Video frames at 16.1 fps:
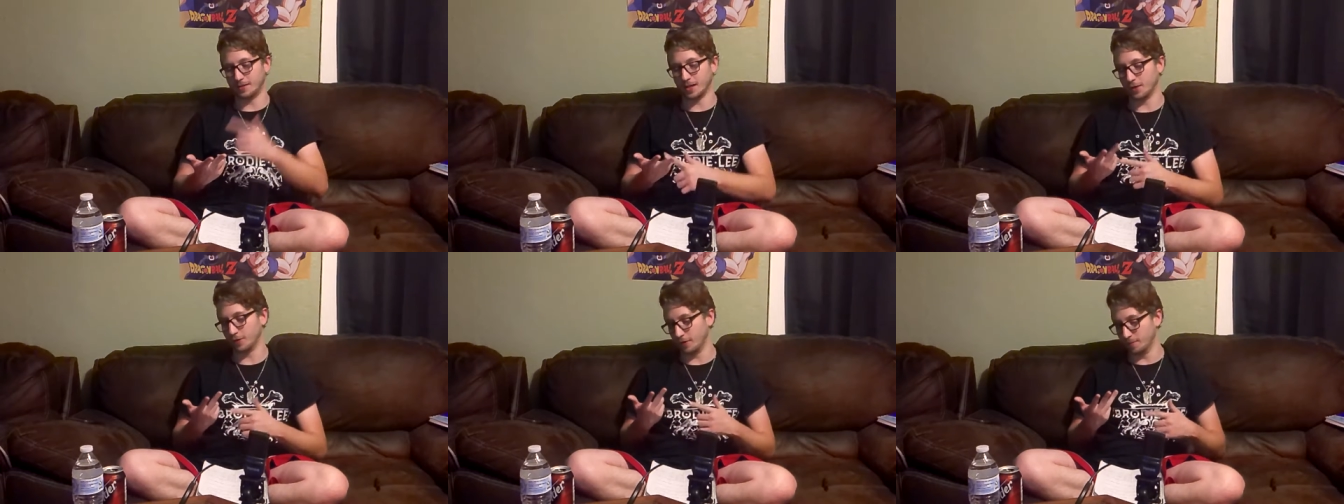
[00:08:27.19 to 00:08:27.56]

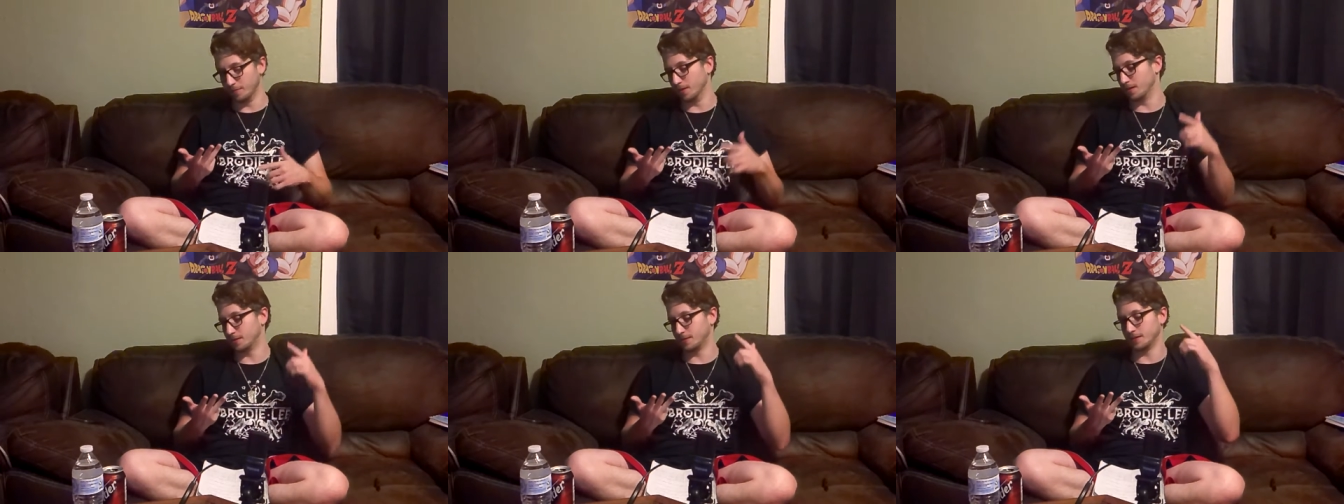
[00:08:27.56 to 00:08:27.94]
coloring
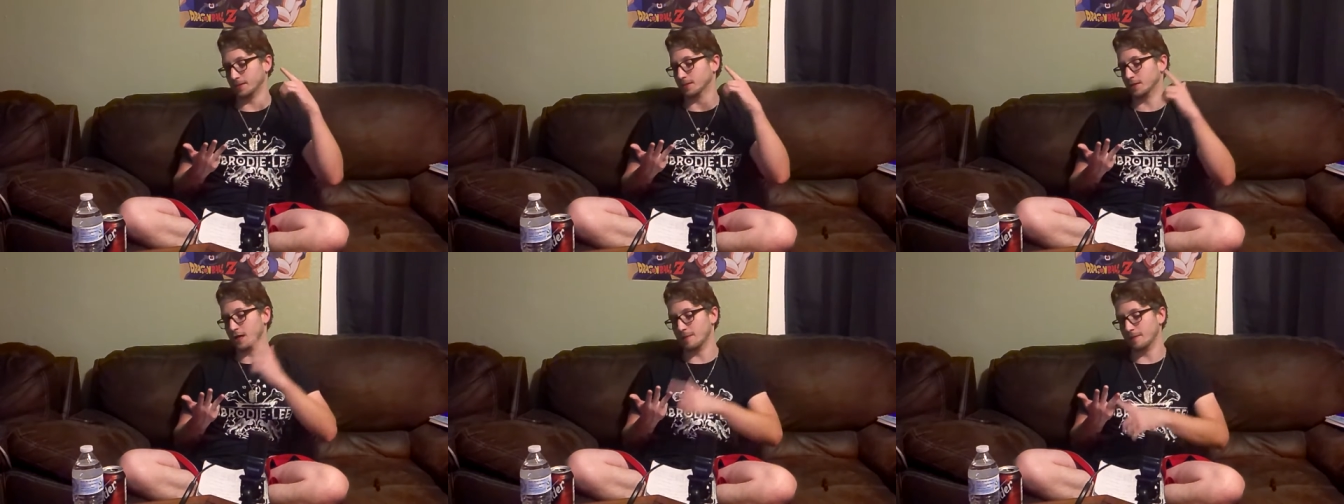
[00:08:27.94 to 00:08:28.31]
books
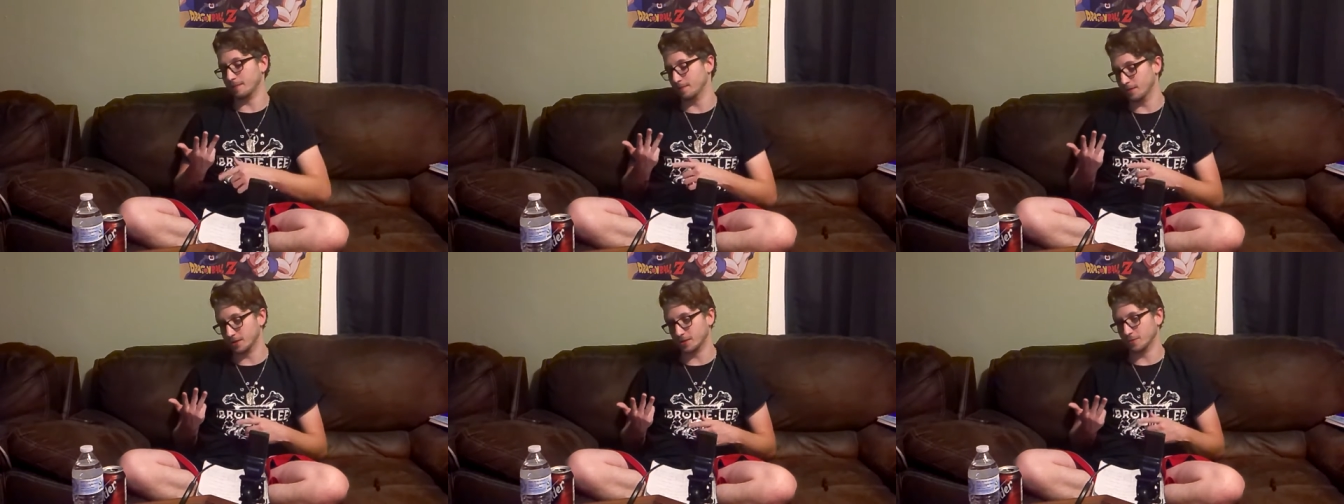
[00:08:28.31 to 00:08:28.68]
and
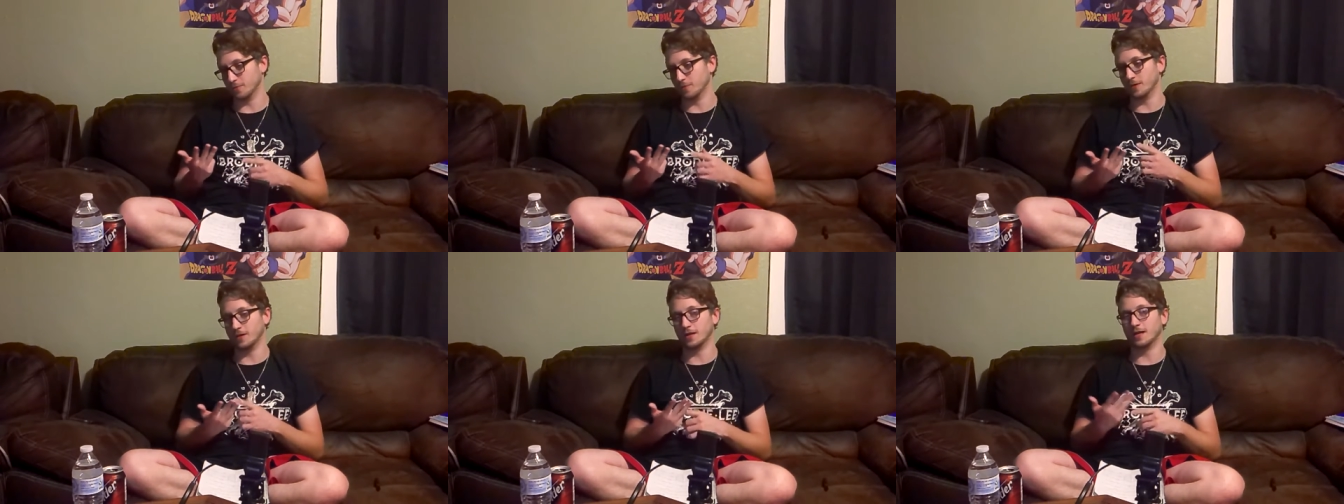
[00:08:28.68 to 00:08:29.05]
comic books
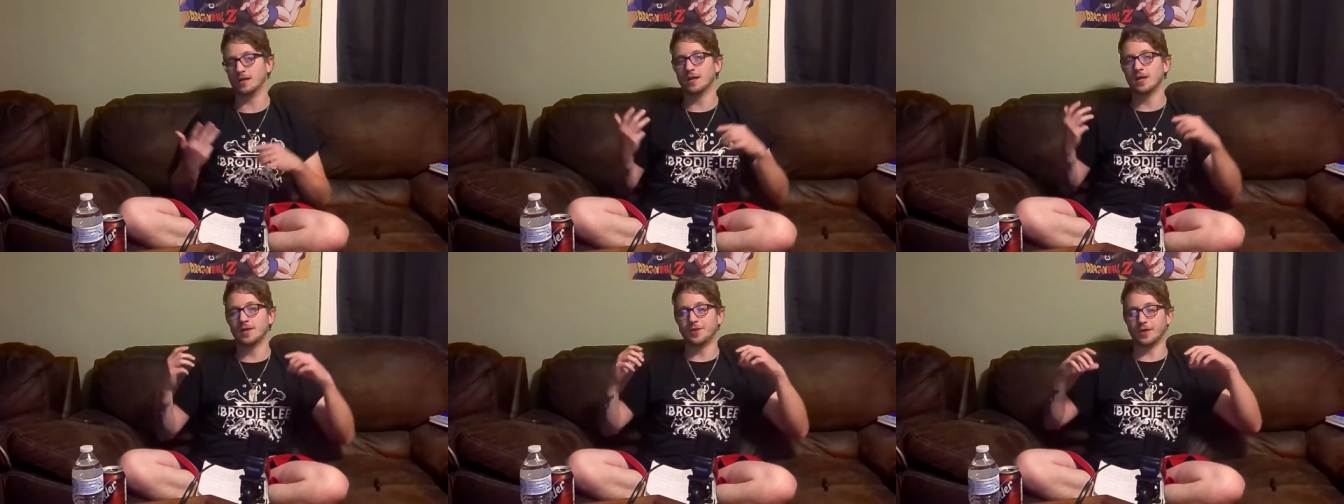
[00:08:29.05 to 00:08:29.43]
and
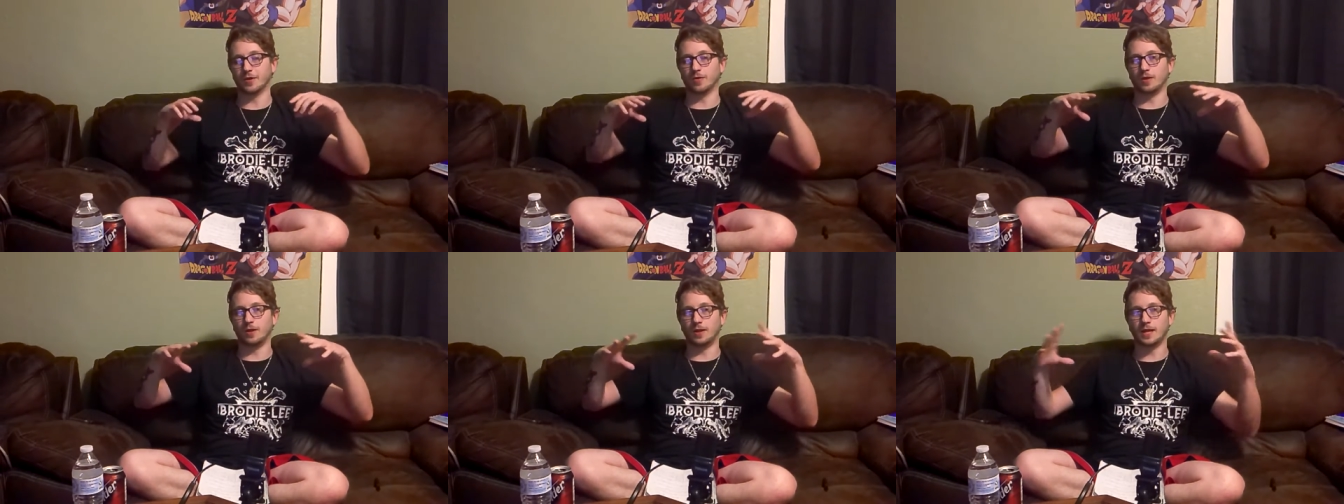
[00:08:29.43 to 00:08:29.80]
whatnot that
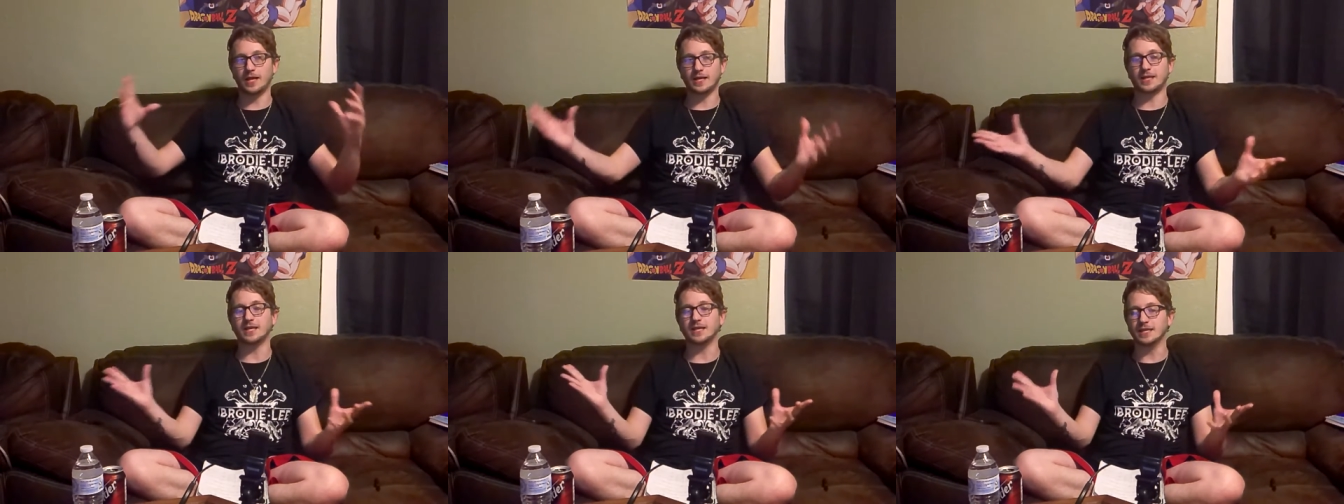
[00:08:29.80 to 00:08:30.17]
are
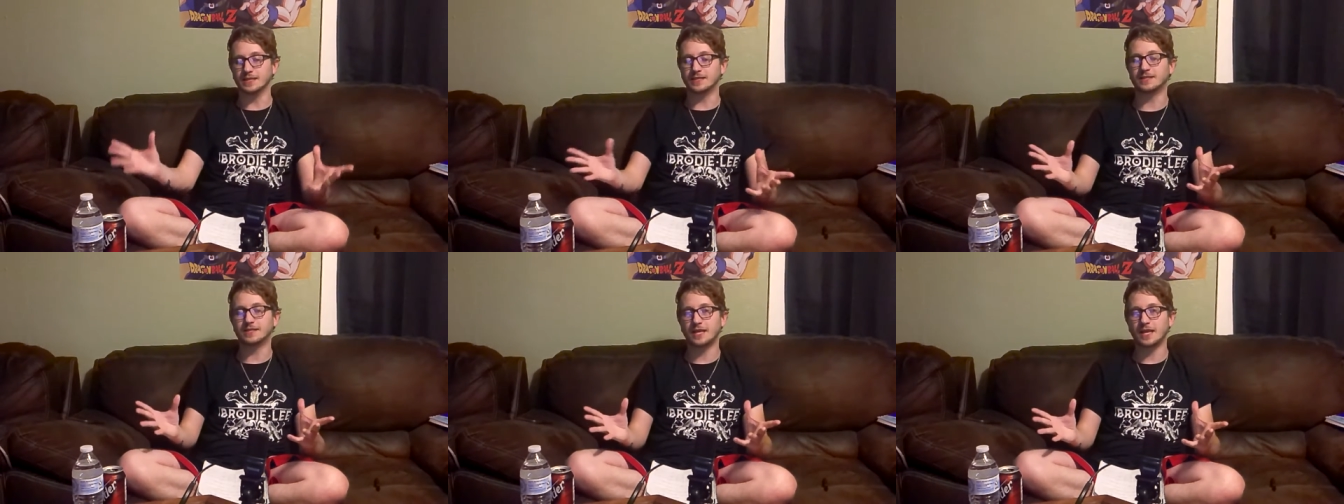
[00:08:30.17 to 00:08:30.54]
lanky and
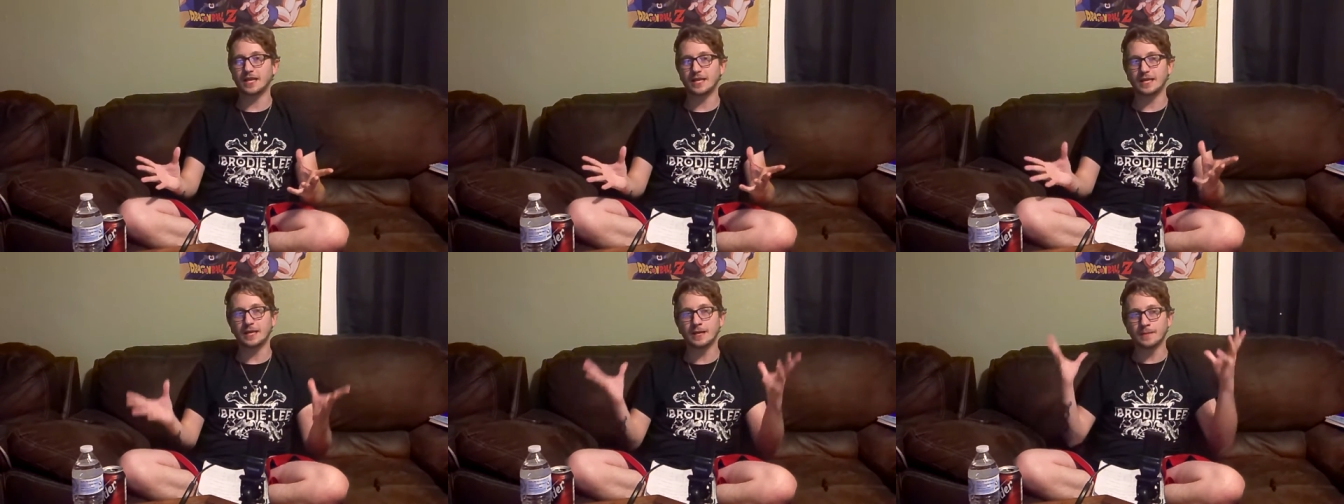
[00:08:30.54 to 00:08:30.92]

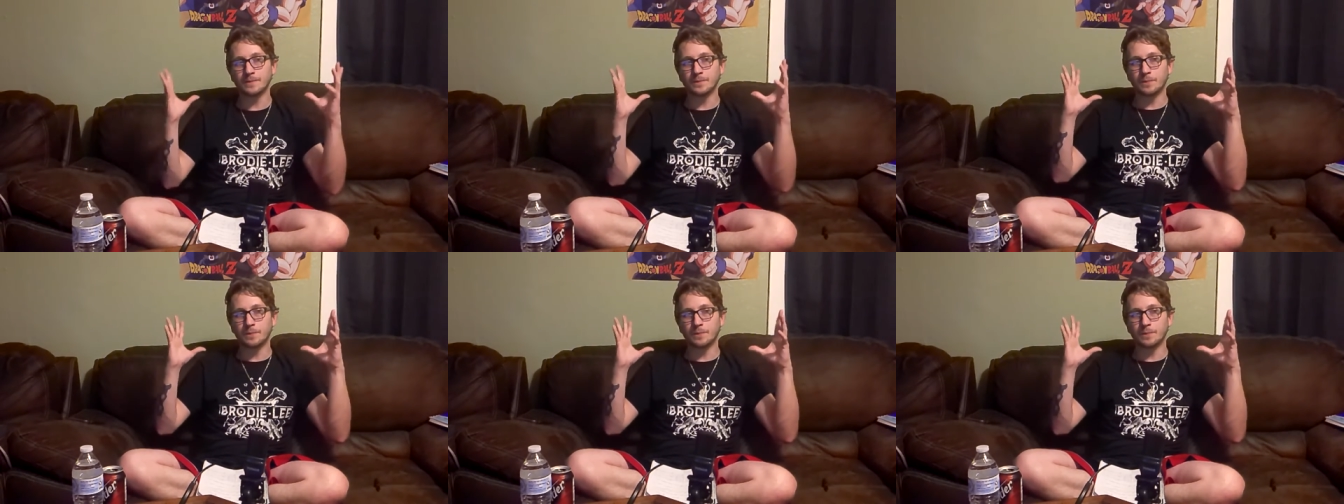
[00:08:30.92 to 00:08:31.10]
skinny